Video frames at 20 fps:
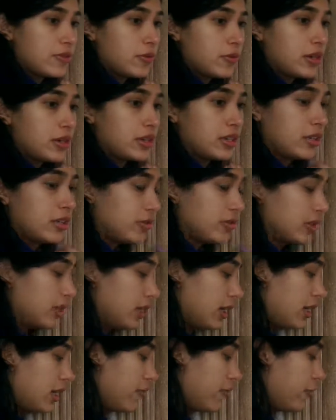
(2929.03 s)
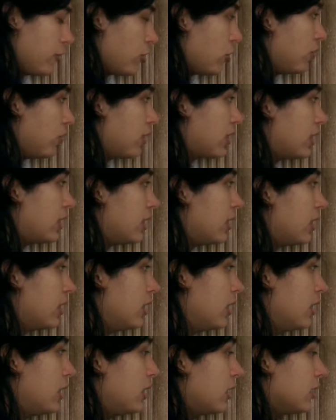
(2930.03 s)
you want to deal with that. If you don't want
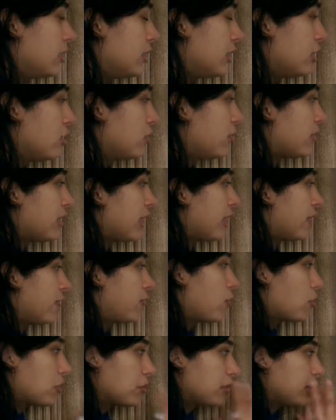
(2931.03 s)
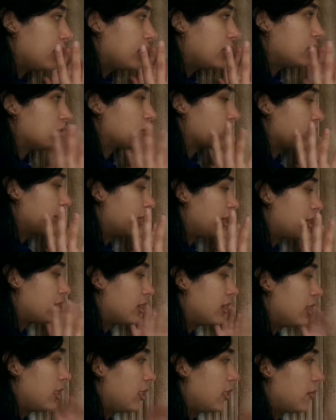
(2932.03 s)
to deal with like formulas or
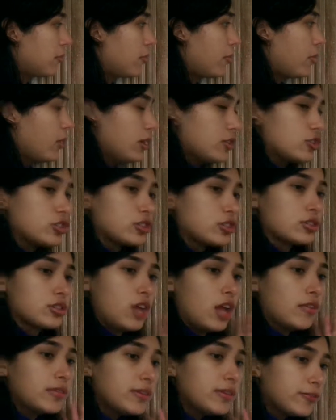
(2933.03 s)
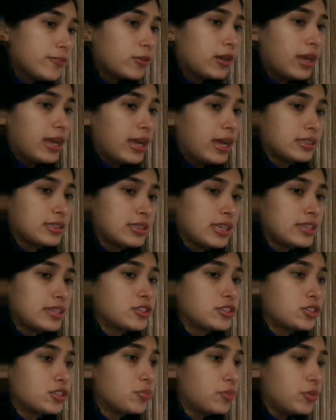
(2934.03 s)
anything, just solving for X.
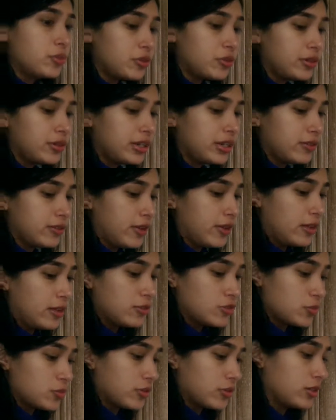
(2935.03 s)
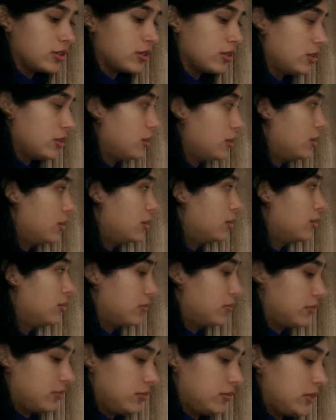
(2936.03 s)
That's the beauty of algebra.
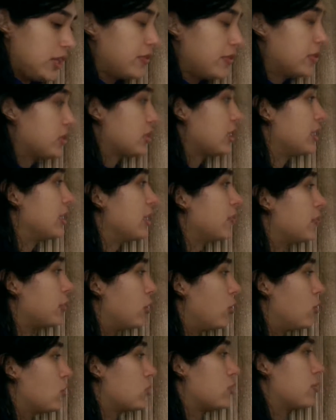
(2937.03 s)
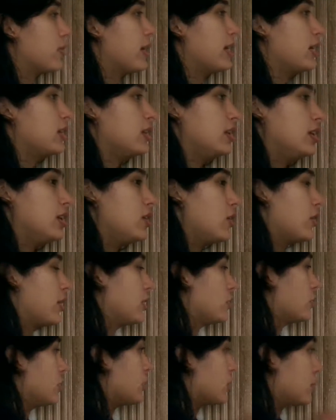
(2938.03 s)
If you set it up all correctly, you
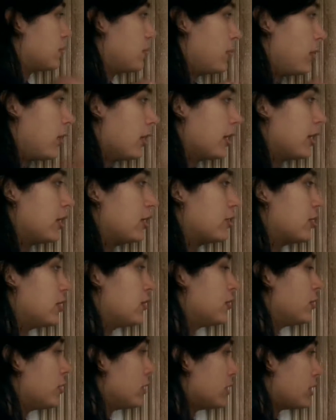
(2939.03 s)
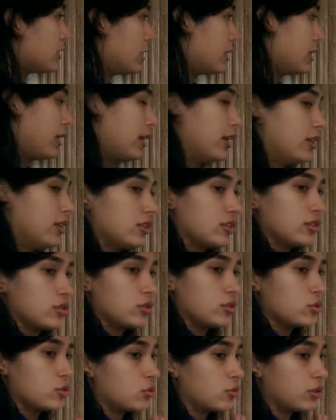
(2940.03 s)
can just plug in your numbers and like
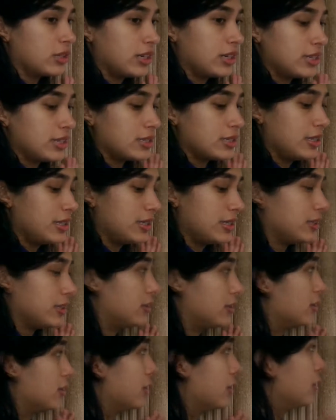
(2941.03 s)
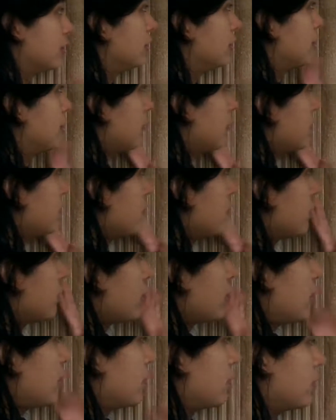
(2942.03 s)
distort it as needed.
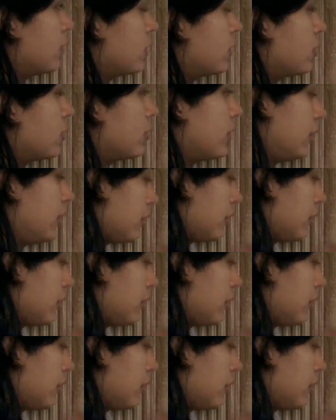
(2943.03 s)
I'll go ahead